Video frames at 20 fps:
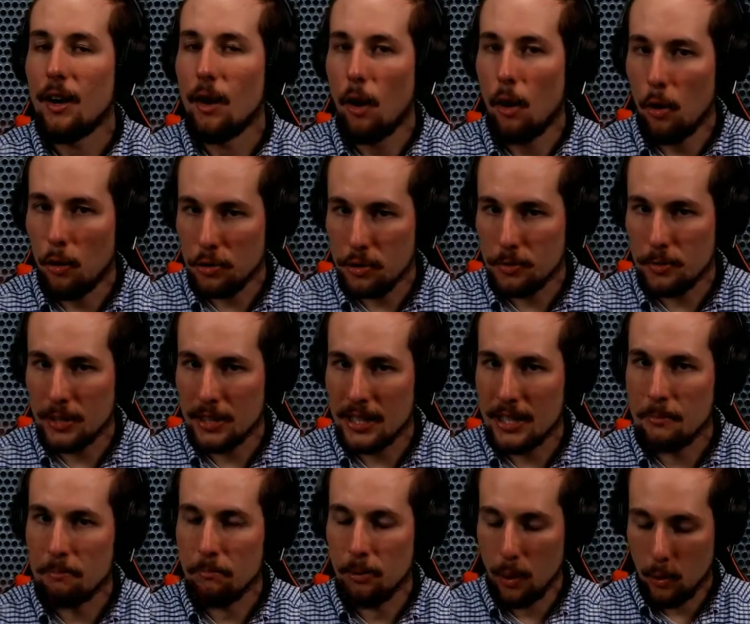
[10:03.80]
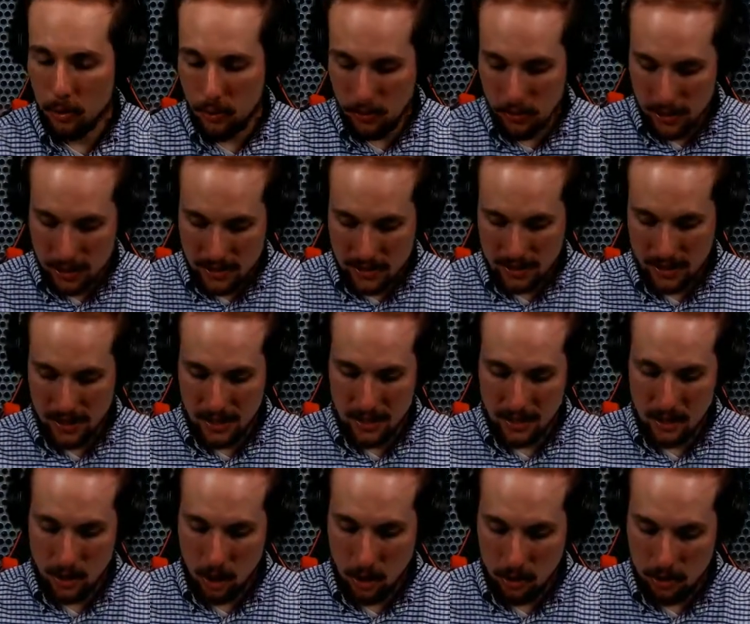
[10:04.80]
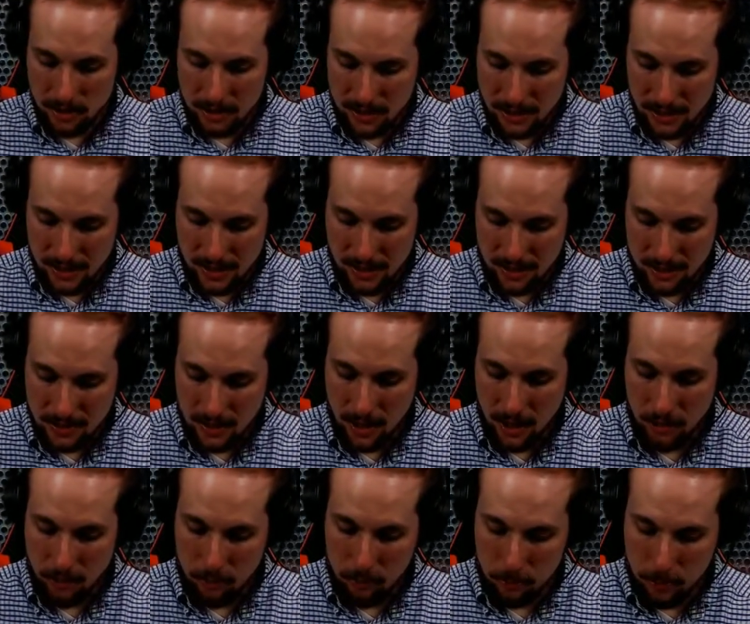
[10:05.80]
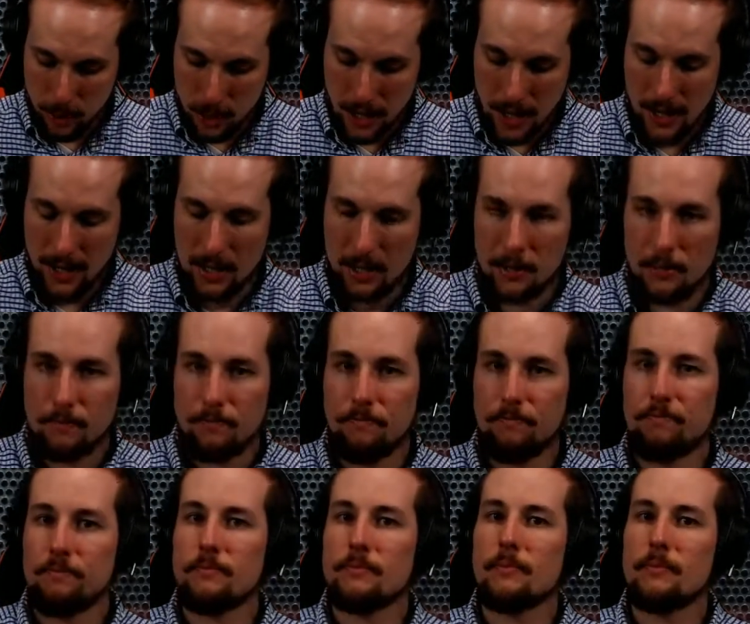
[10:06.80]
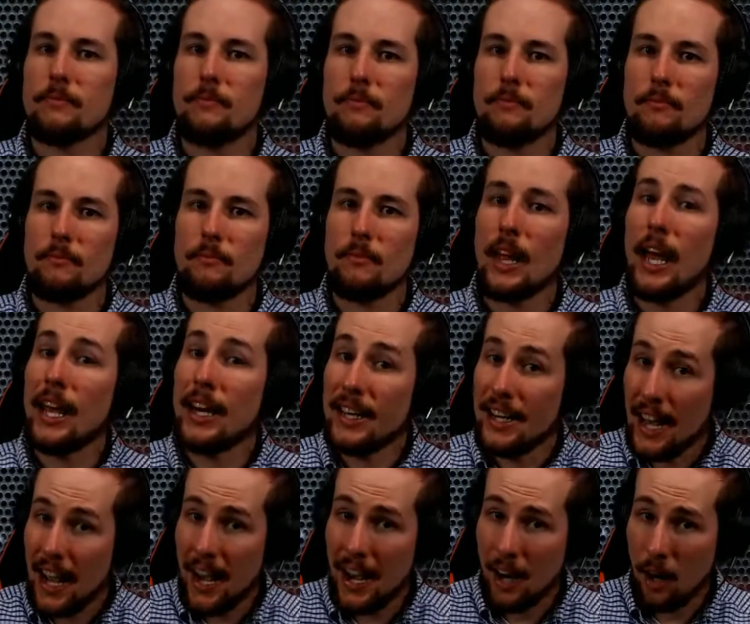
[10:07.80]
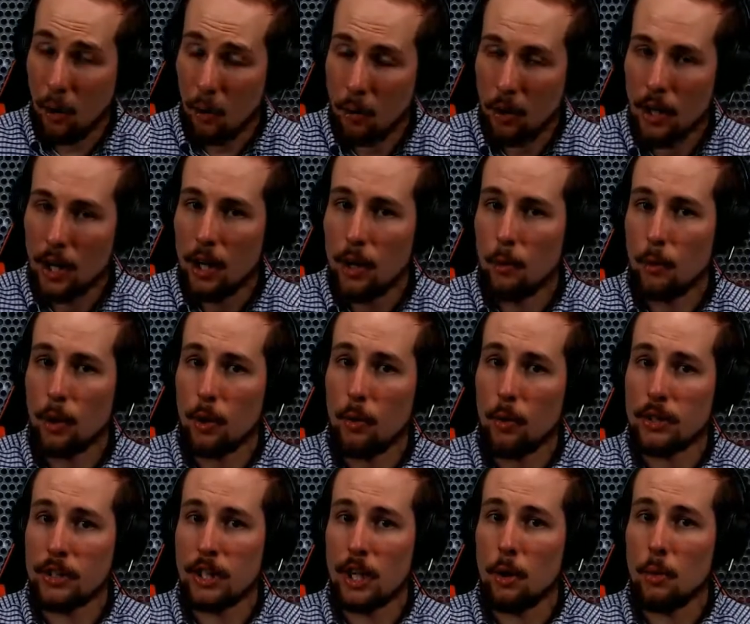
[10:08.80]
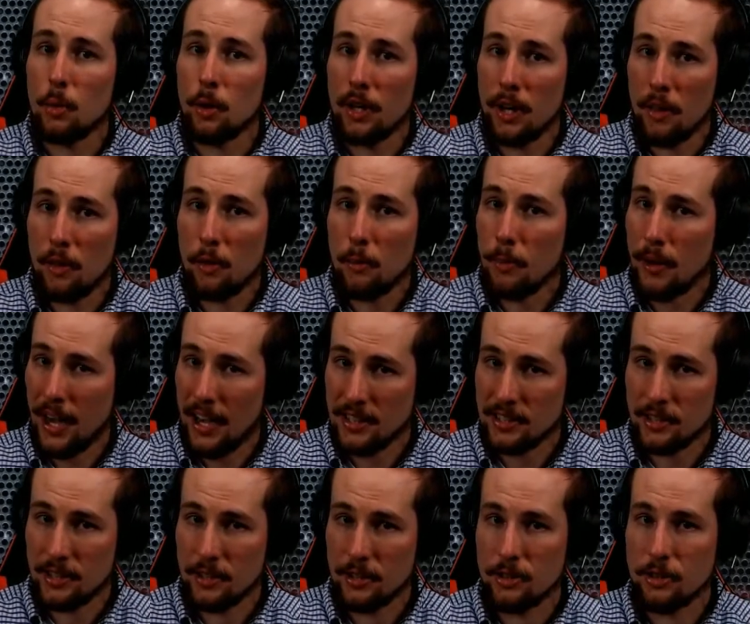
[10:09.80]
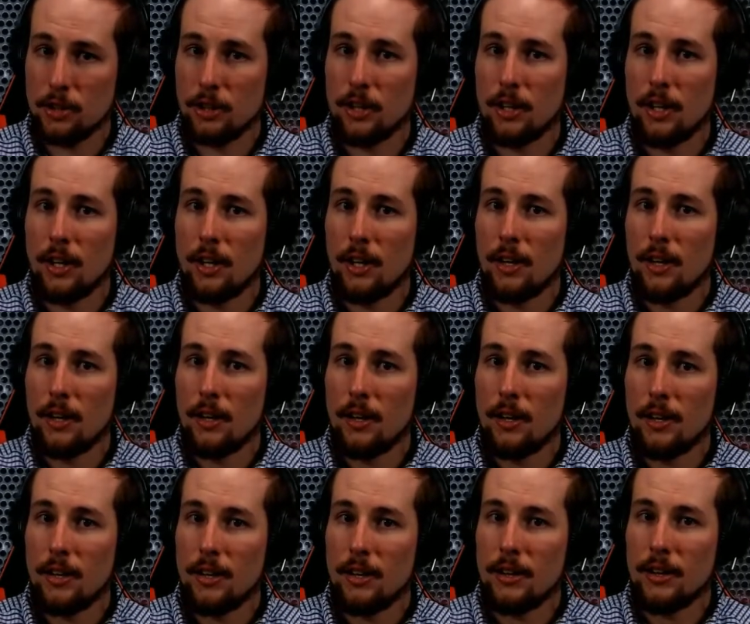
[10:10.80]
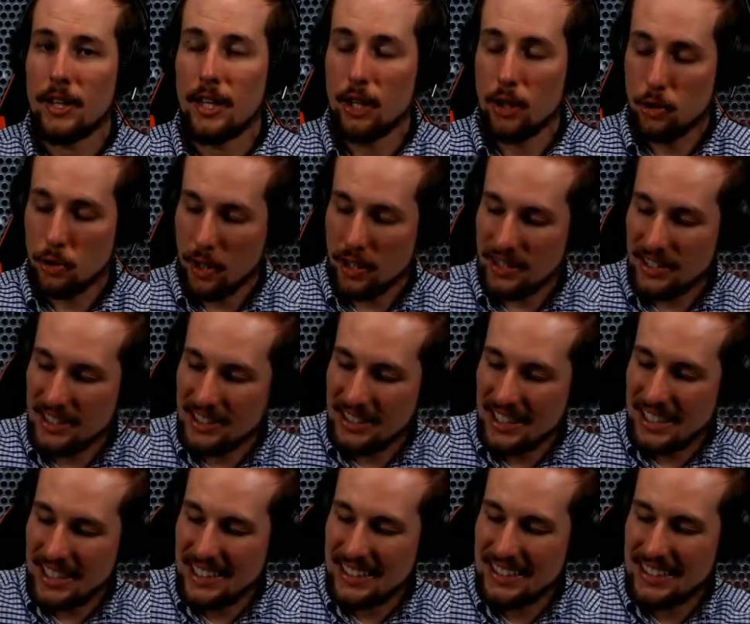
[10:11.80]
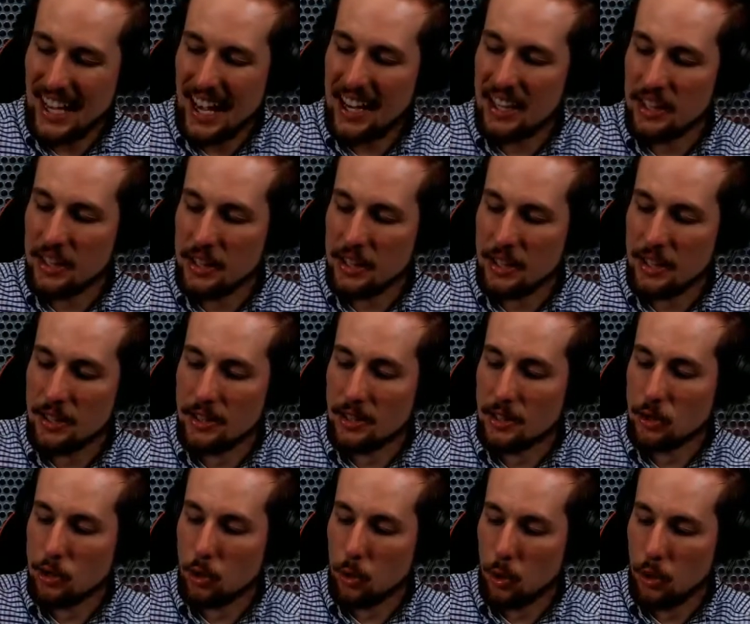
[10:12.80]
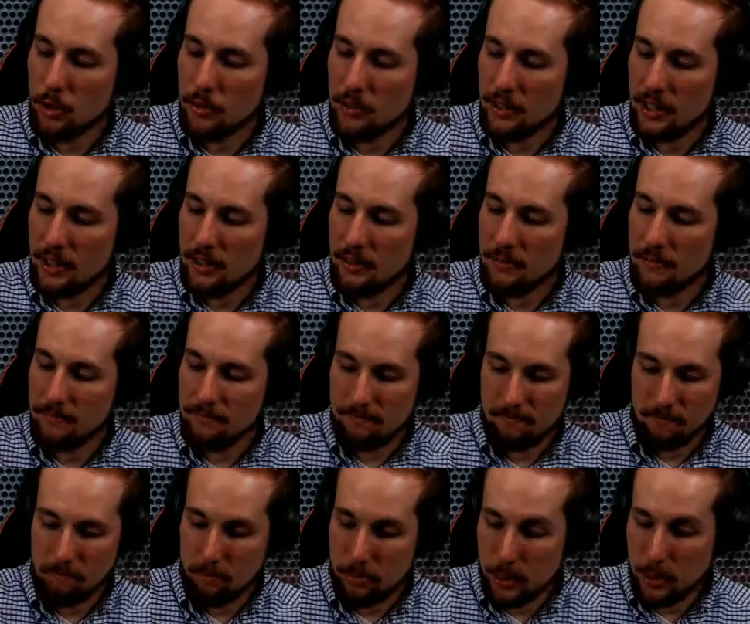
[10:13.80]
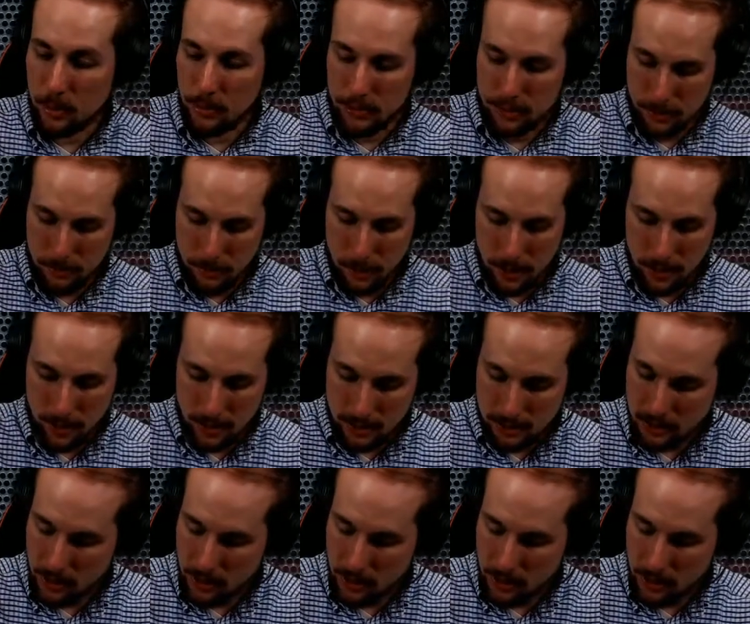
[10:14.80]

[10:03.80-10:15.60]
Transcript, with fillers: Ultimately, both of these things are sins of pride. And now we're going to go to another passage that addresses exactly this and sort of builds upon it.